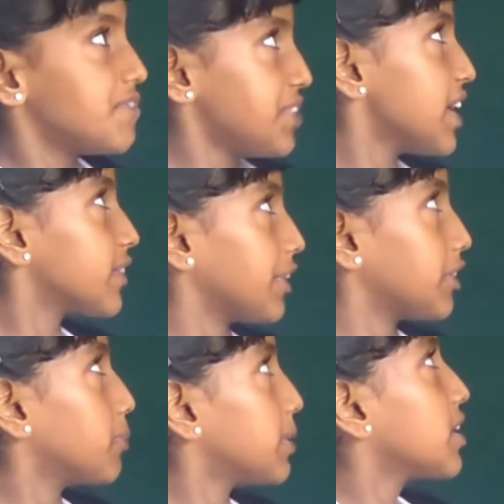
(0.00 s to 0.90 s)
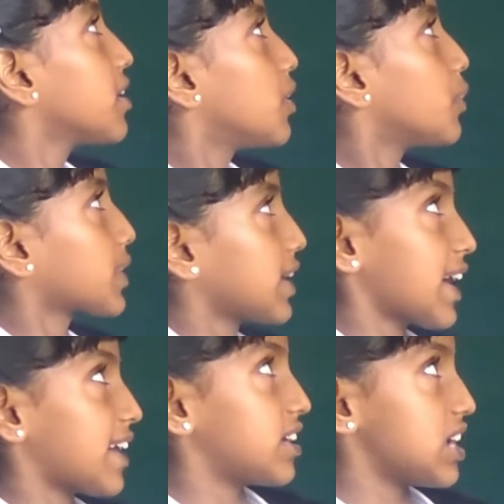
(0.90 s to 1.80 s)
we are going to be looking
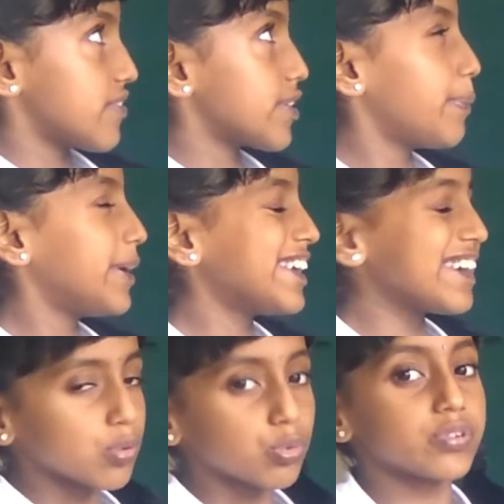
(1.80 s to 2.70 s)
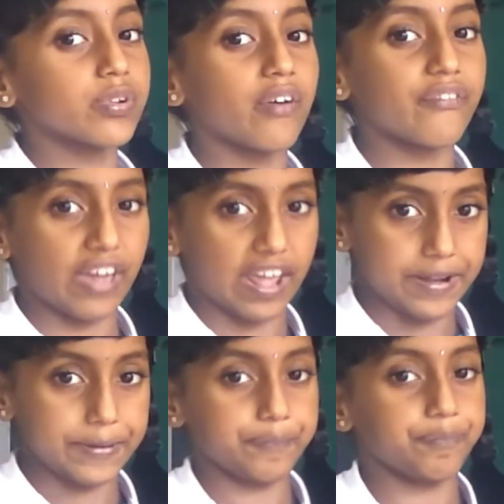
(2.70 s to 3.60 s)
at the divisibility rules of
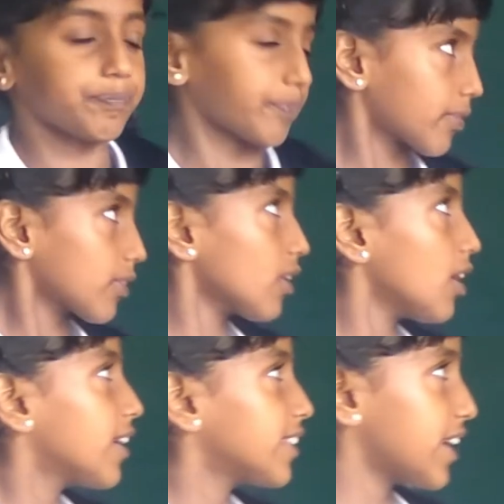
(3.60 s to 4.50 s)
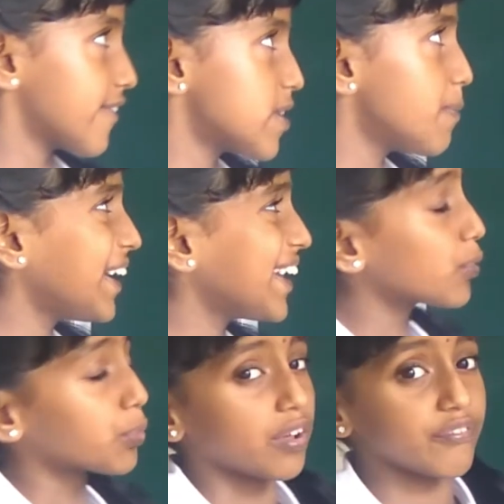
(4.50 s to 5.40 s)
8. The divisibility
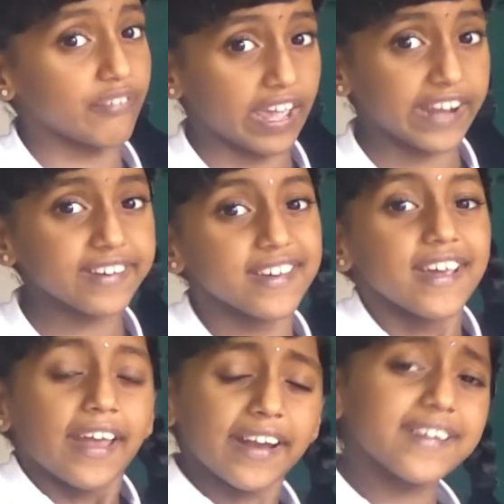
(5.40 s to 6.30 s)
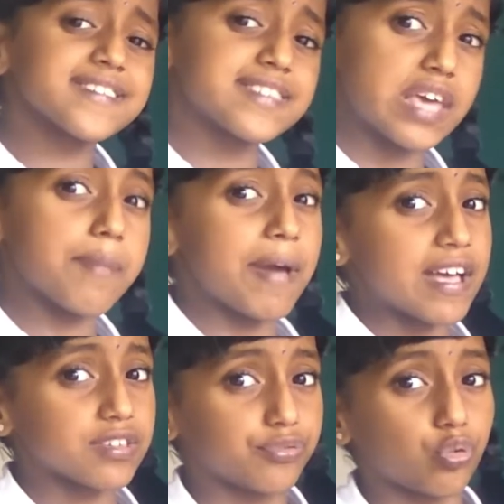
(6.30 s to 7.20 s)
rule of 8, it is same
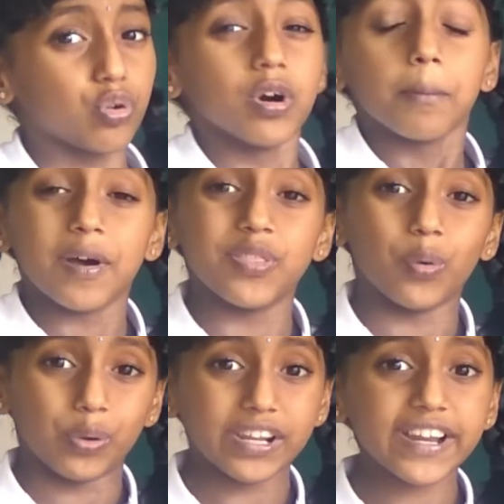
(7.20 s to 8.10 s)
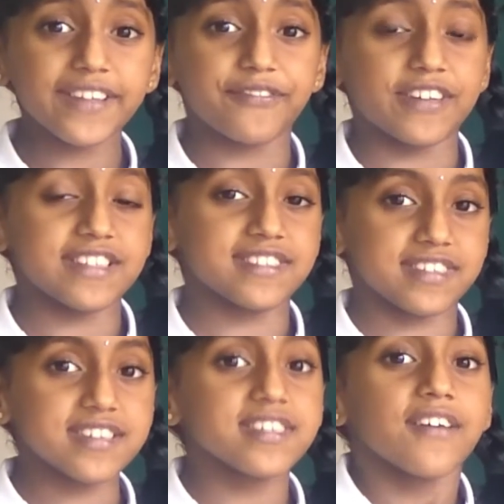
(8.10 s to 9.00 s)
as 4, but the only difference
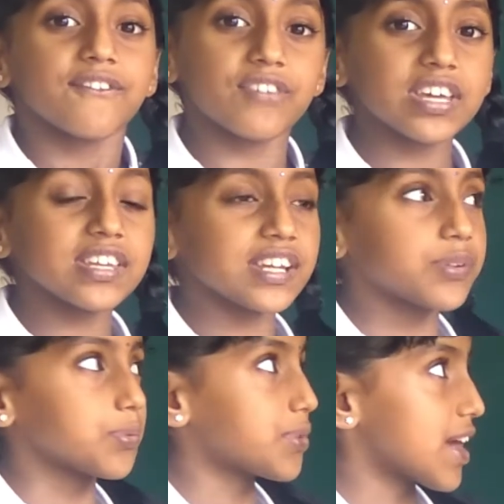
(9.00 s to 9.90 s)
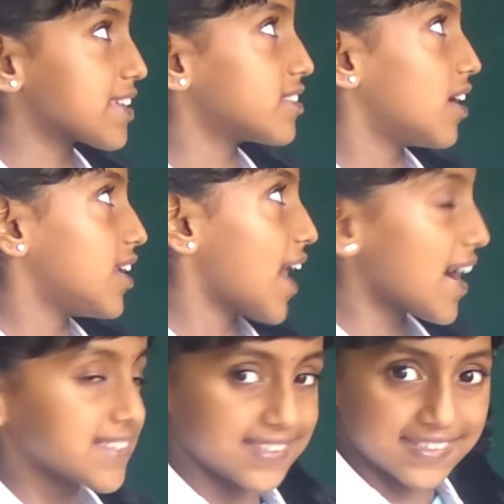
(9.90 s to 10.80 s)
is we need to take the
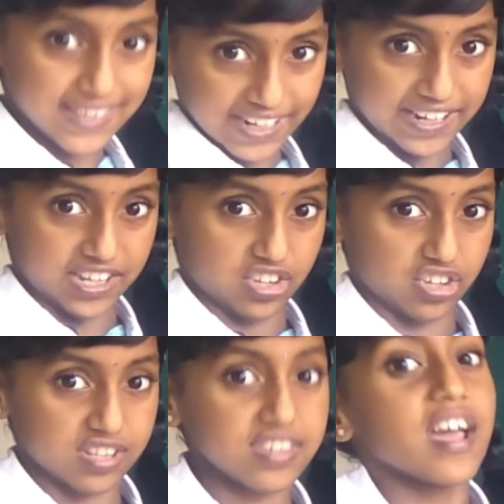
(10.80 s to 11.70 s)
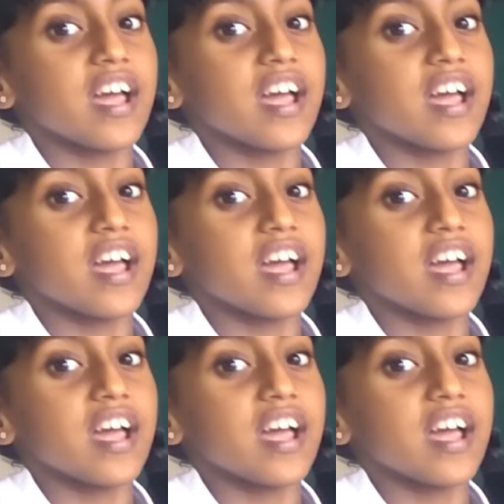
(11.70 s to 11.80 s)
last 3 digits.